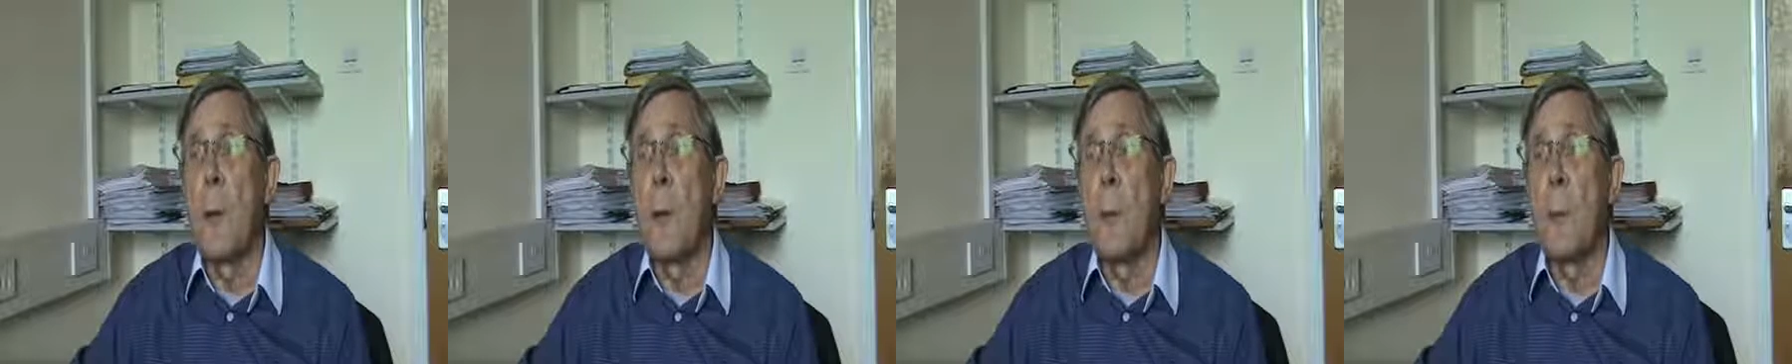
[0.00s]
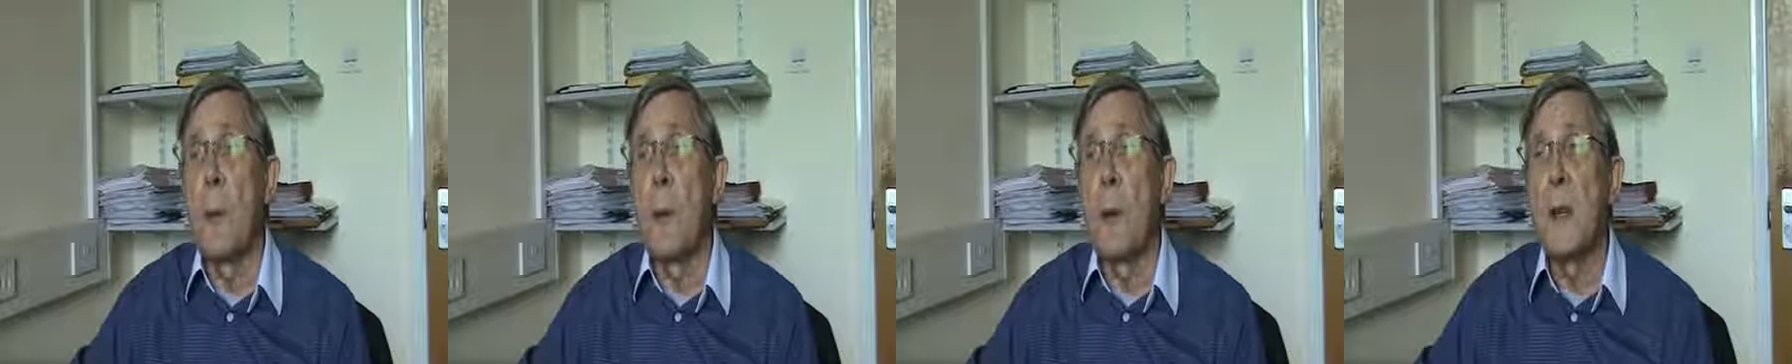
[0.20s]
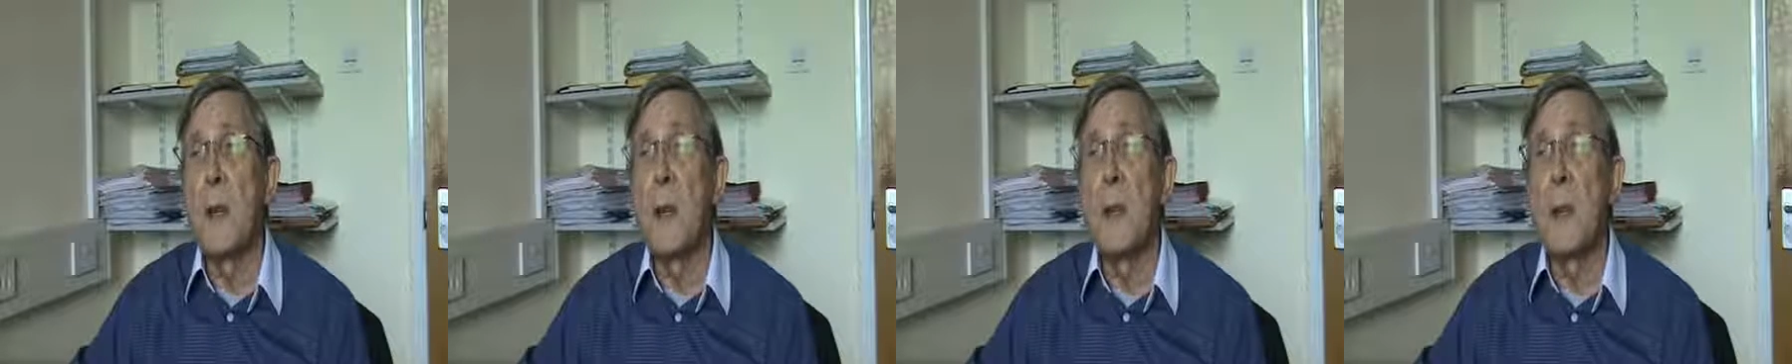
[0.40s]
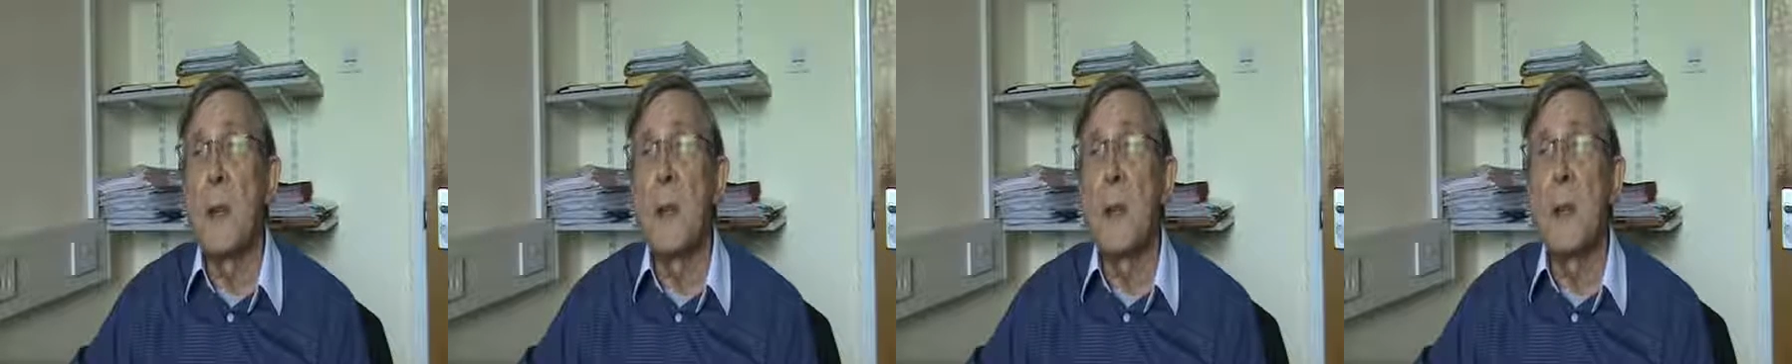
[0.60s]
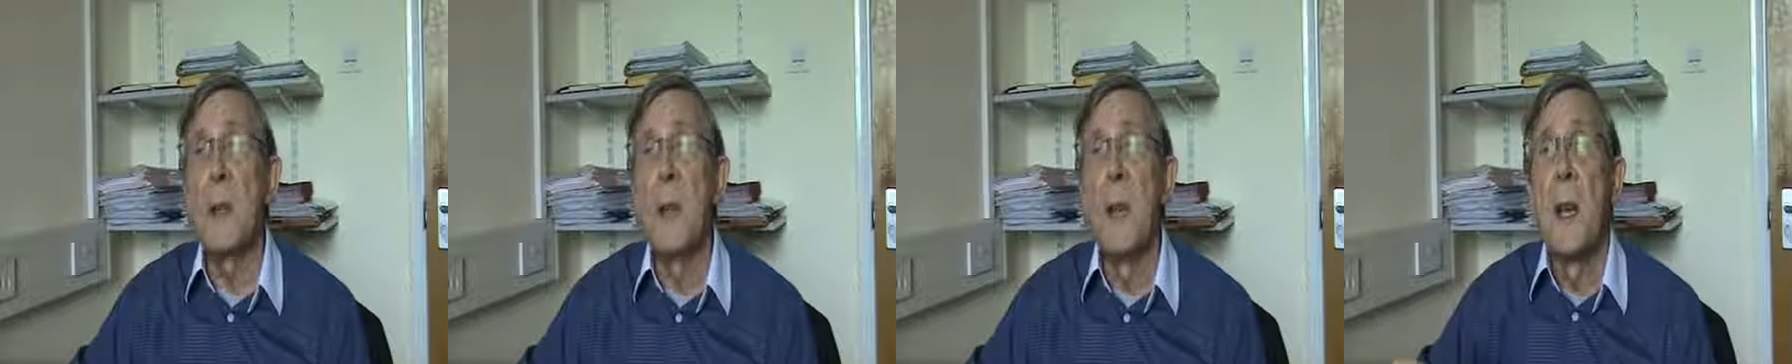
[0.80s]
the
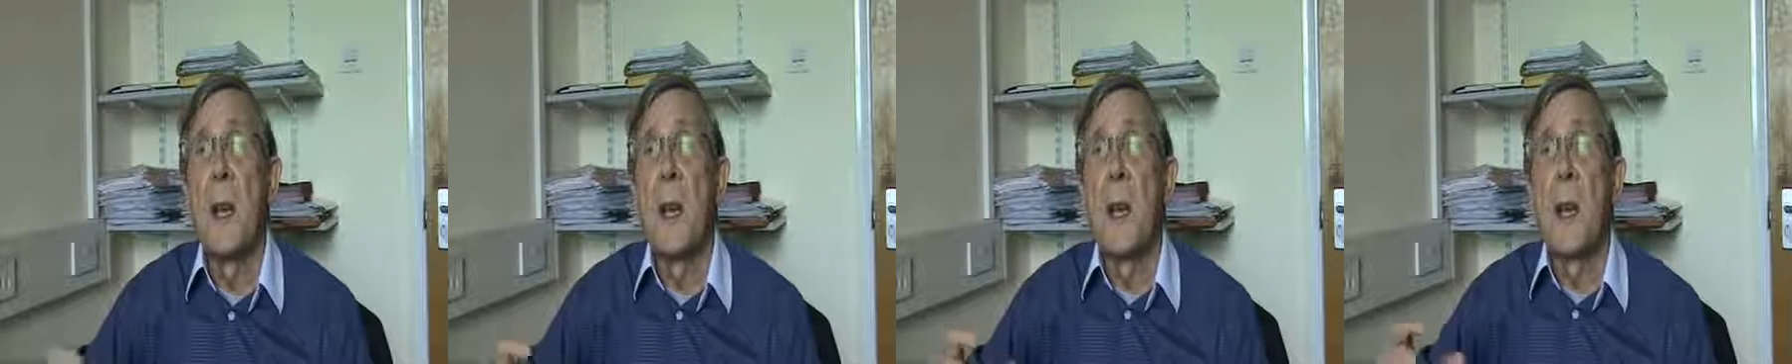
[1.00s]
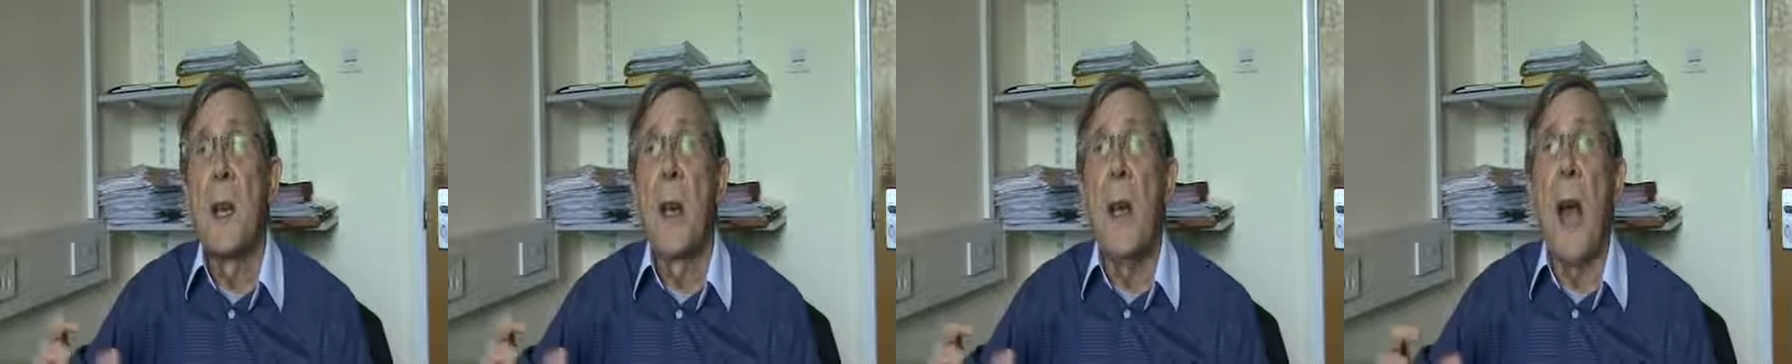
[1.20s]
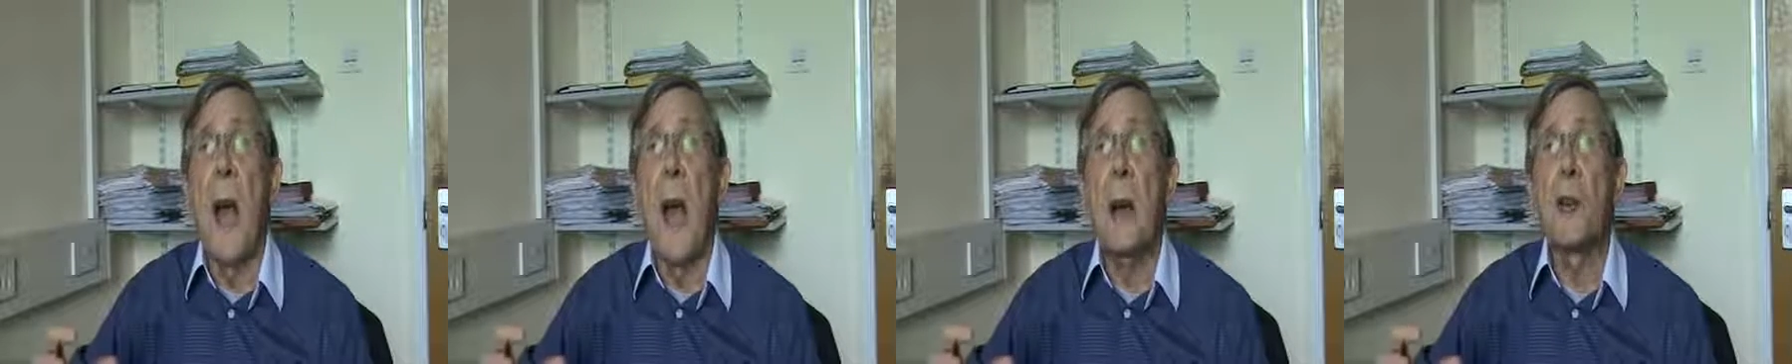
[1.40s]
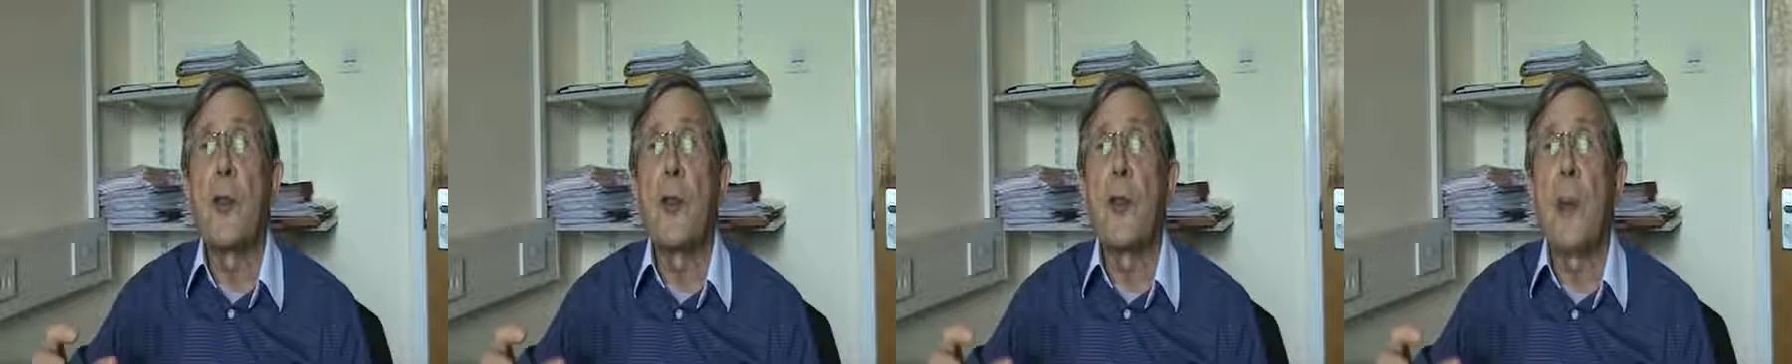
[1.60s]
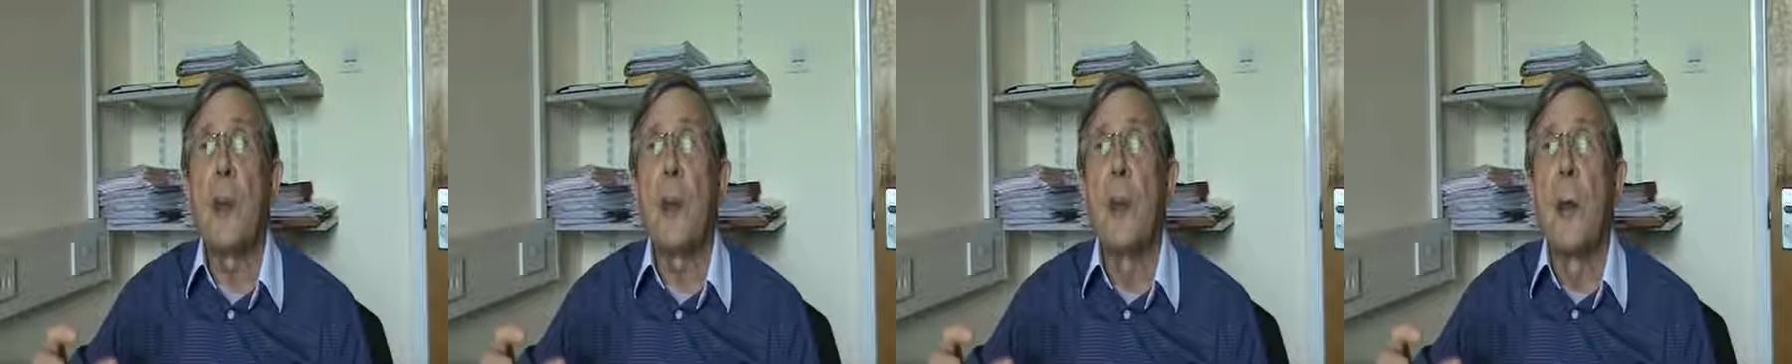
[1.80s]
prisoners, the
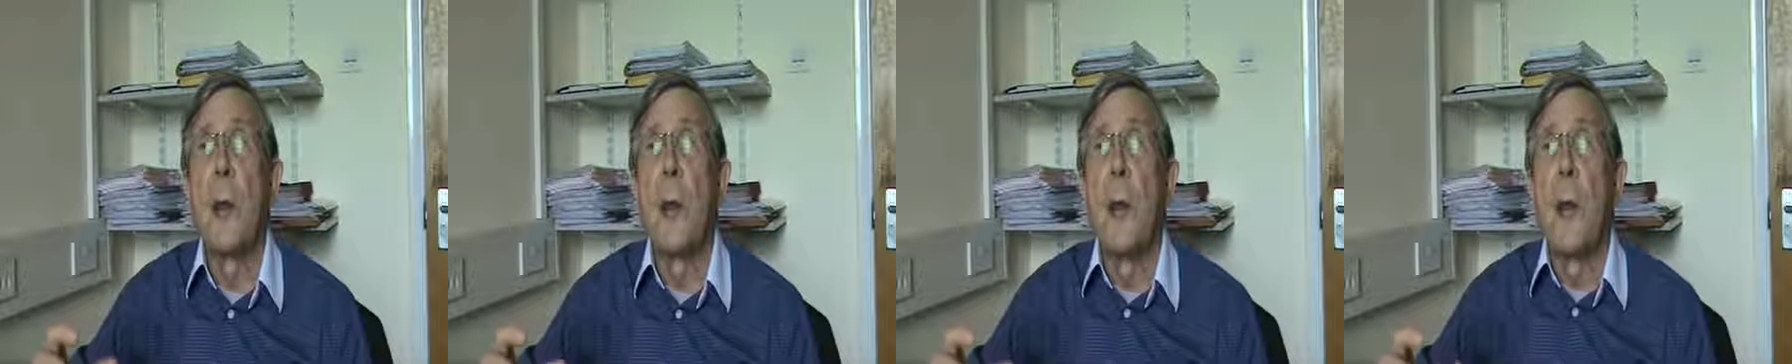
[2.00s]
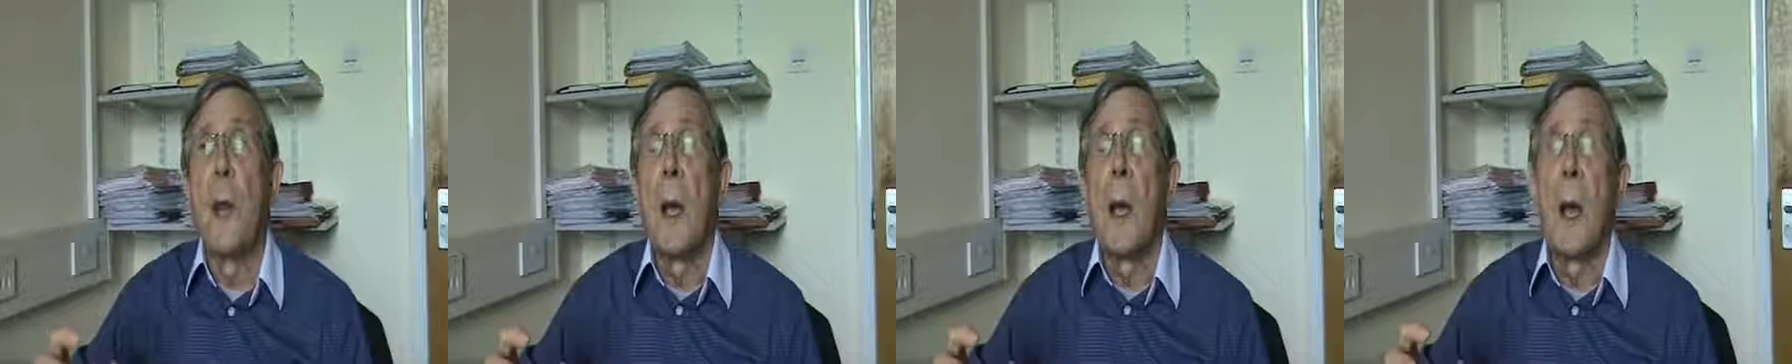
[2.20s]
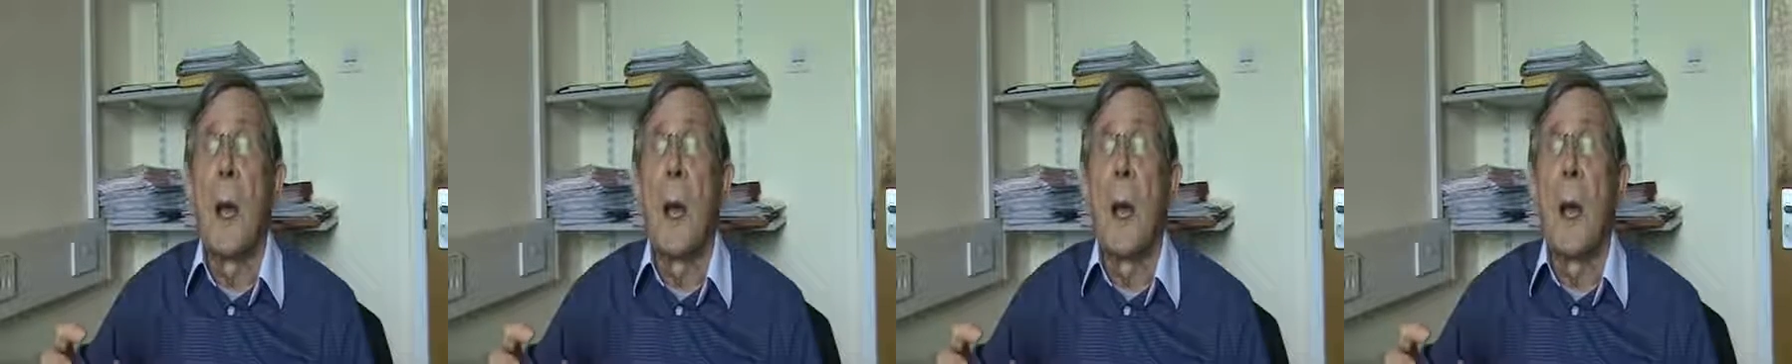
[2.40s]
actual